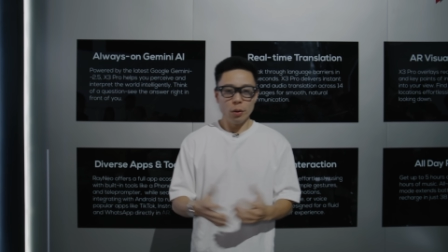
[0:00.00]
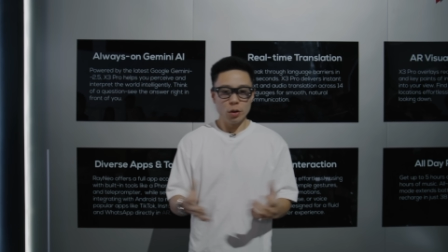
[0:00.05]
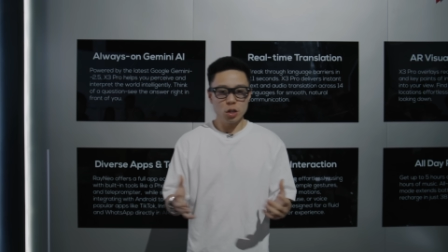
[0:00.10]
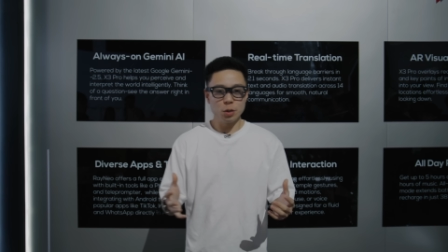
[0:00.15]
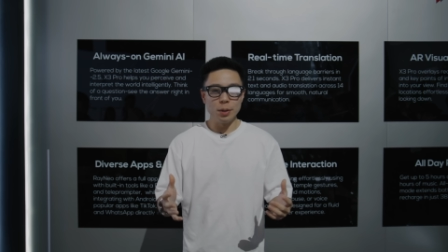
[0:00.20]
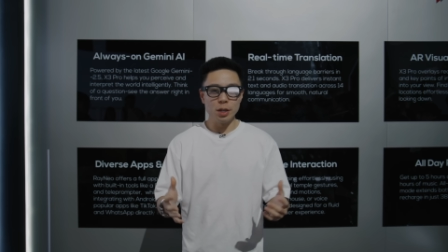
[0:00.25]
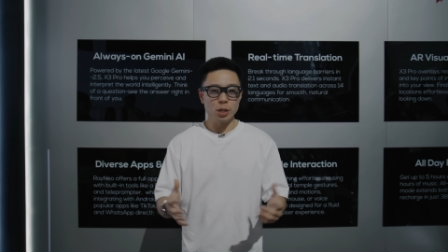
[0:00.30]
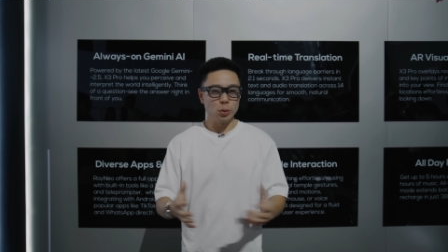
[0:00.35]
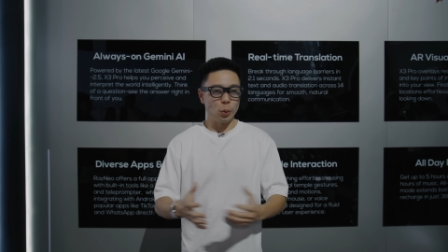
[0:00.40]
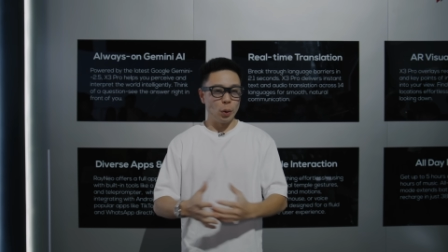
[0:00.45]

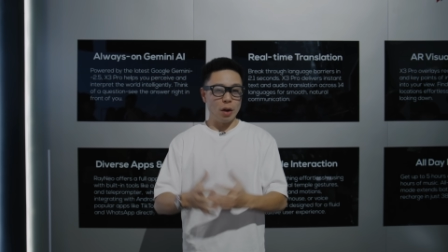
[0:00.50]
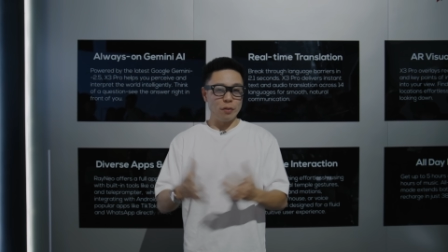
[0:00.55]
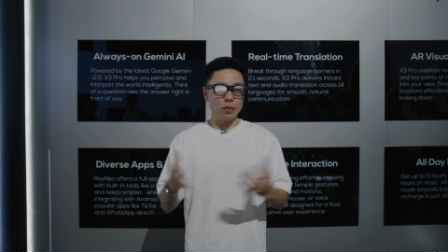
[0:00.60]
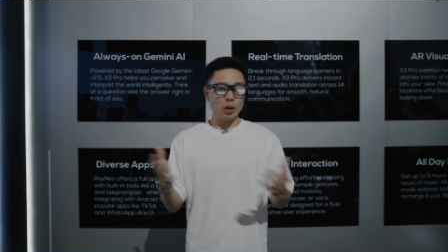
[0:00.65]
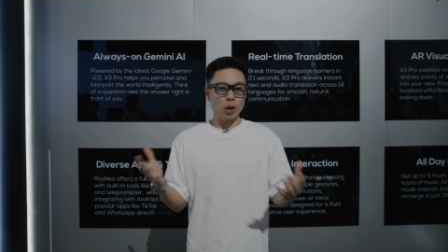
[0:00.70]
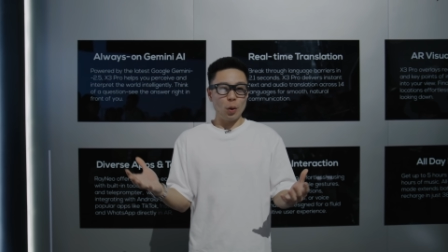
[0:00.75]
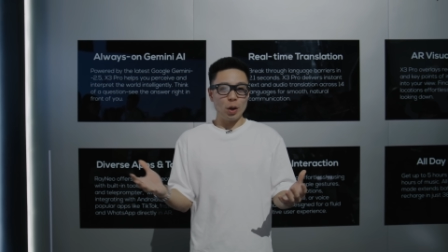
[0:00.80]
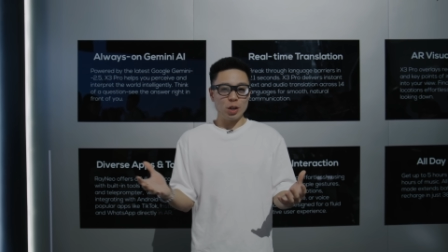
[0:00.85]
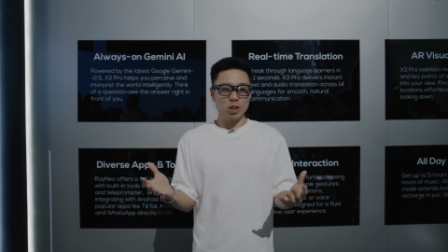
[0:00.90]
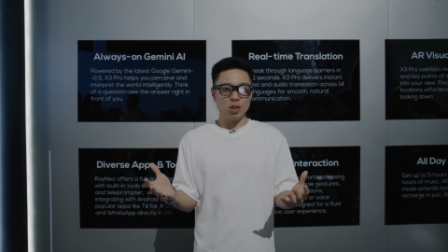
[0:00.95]
which means whatever
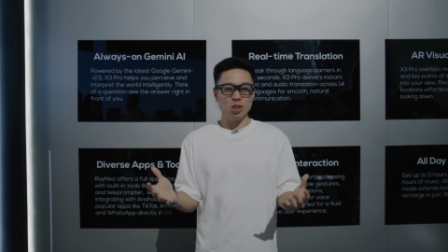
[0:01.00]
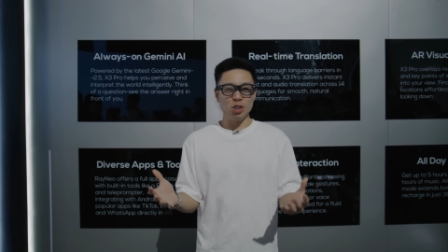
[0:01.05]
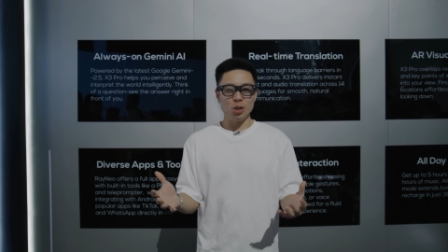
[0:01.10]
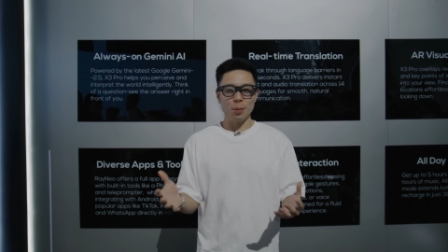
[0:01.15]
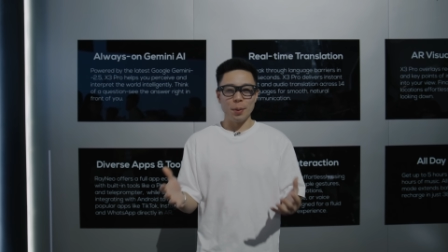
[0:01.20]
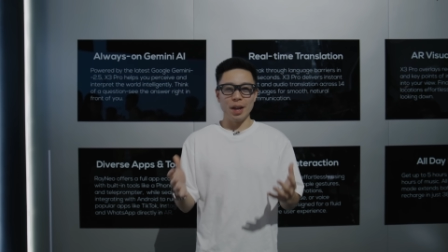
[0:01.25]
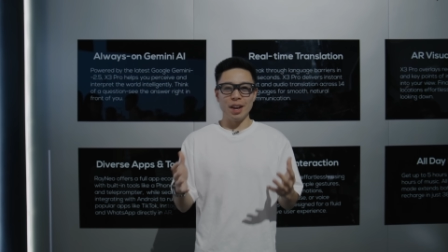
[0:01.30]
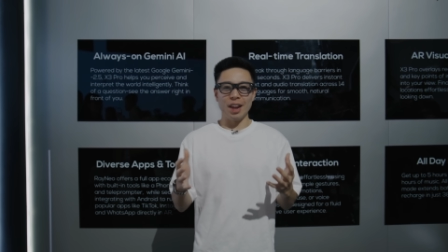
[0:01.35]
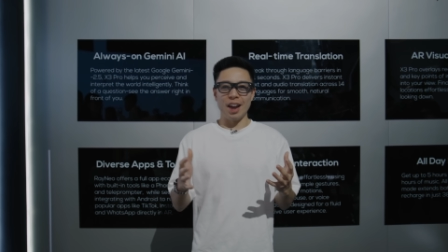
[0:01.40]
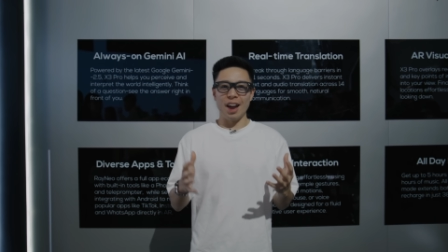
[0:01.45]
questions you
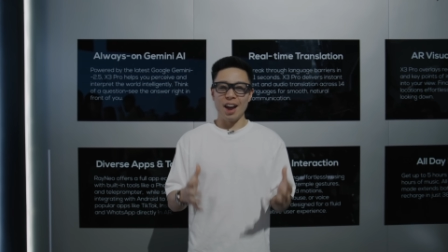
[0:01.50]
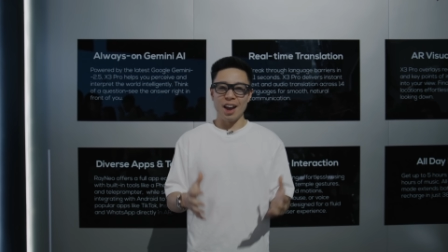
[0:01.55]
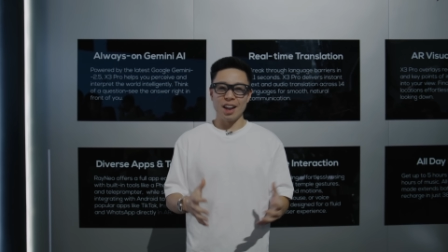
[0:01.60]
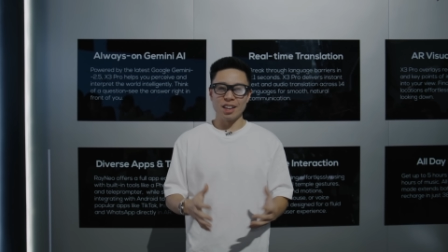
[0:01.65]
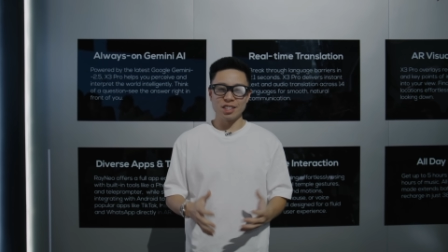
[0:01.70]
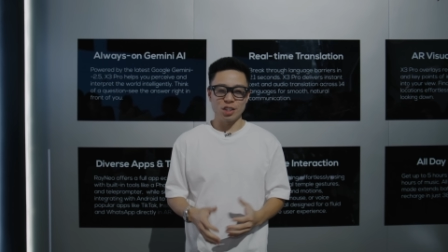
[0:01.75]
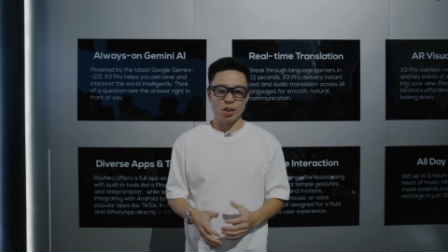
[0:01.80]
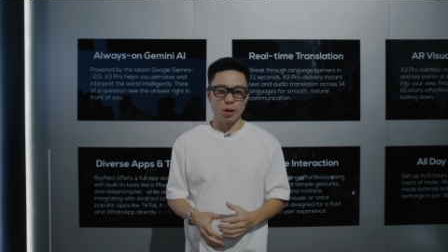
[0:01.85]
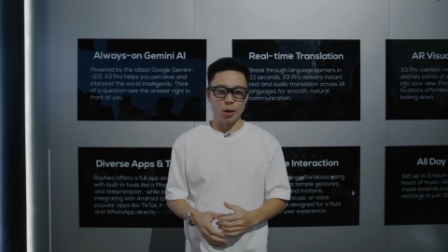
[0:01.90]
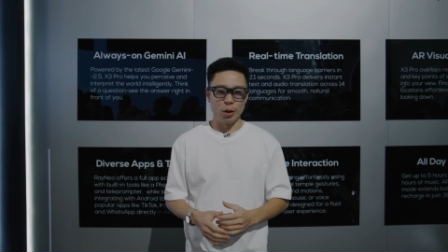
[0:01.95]
might
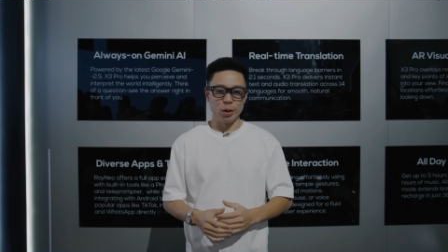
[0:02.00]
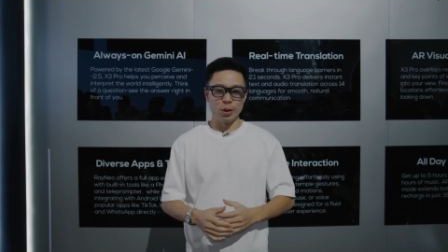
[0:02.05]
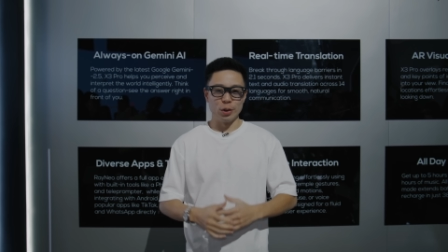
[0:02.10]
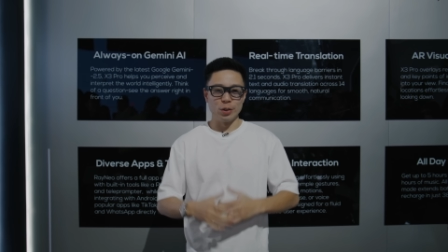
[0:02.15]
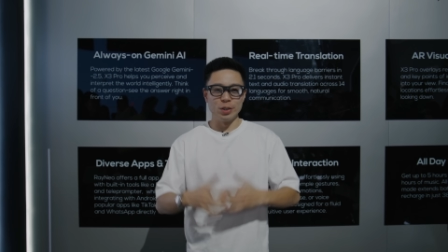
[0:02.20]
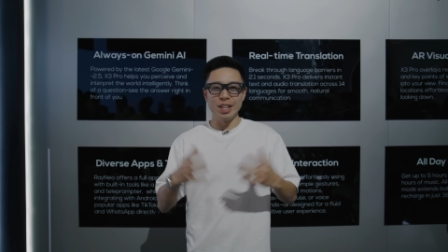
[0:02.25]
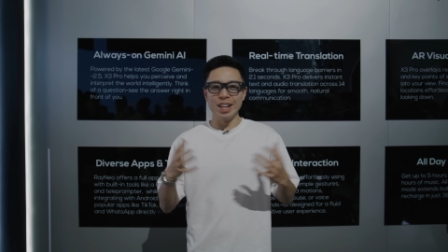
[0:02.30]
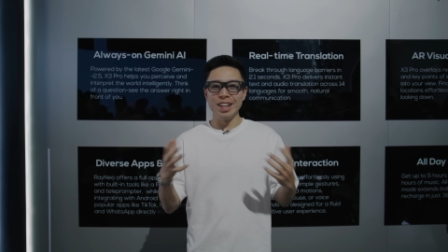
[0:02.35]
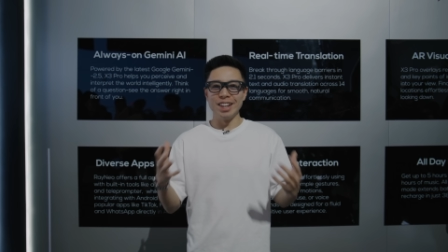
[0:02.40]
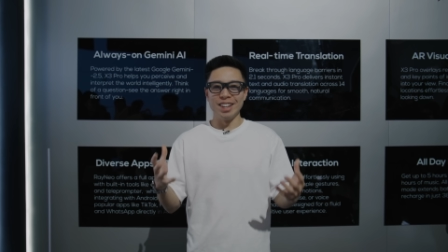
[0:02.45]
ask on
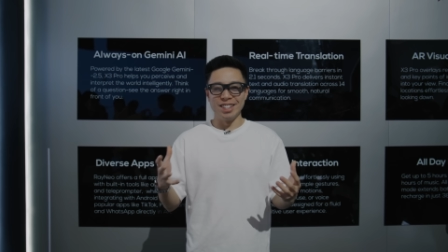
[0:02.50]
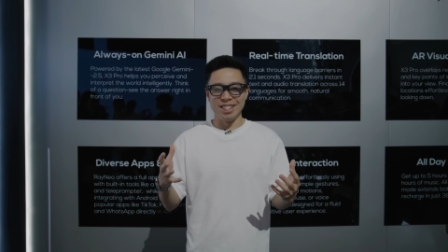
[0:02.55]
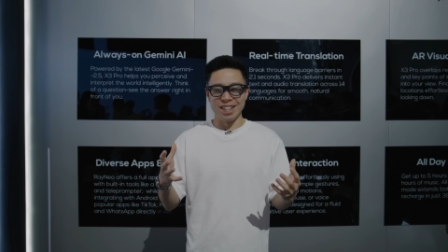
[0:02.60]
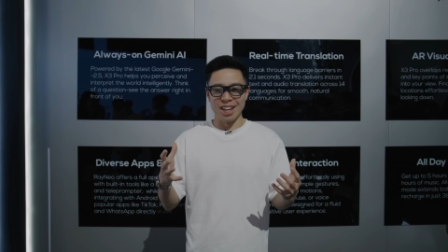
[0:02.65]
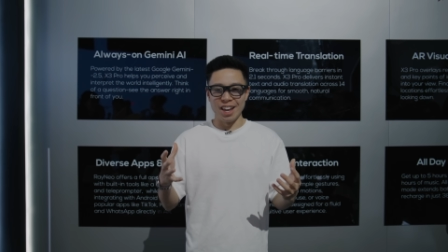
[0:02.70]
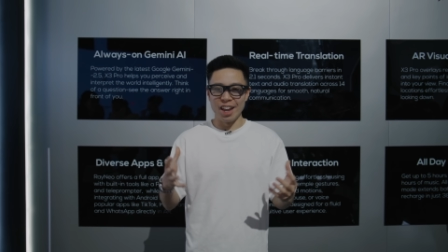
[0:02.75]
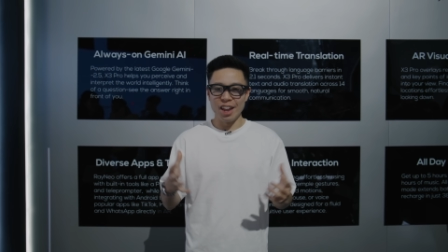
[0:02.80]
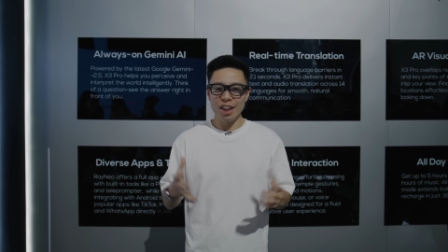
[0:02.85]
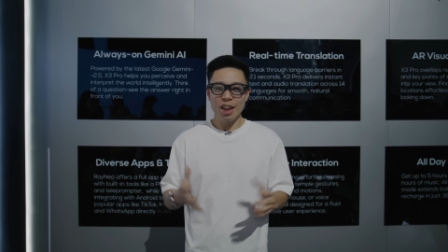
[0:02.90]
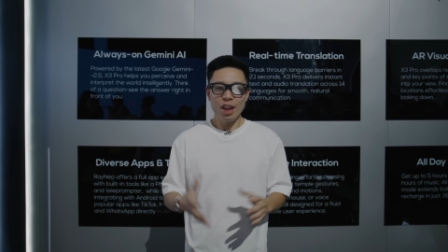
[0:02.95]
your
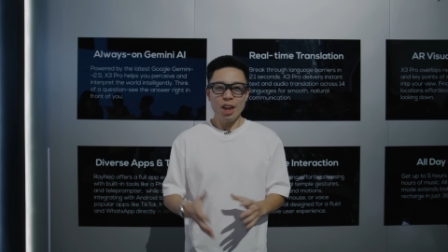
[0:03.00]
day-to-day,